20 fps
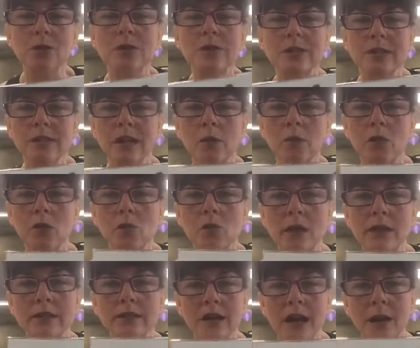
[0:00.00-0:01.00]
the
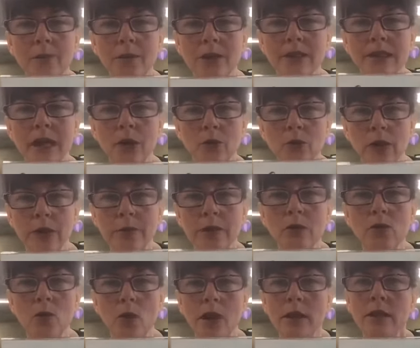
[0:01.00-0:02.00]
#1 topic that
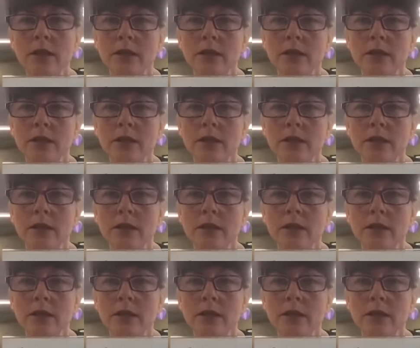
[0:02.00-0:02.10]
women wanted